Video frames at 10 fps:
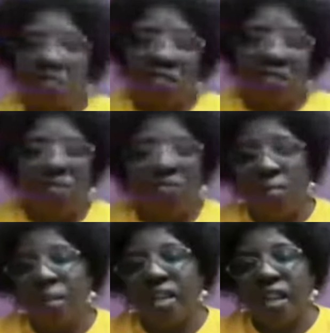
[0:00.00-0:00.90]
instance, for
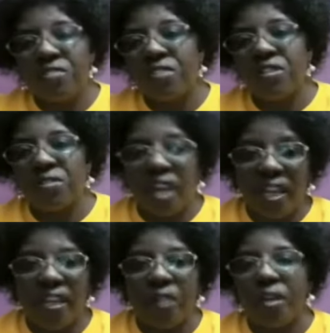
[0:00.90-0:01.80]
my country,
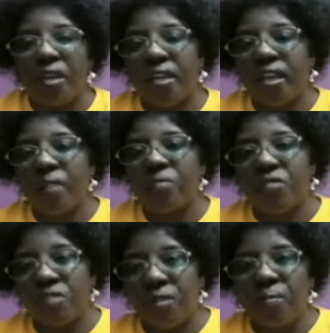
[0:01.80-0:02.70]
Uganda, where I come
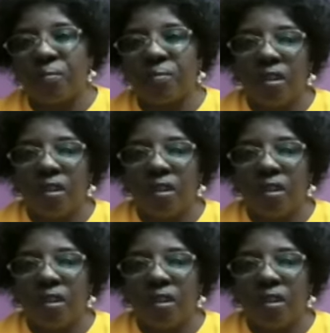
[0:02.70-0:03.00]
from,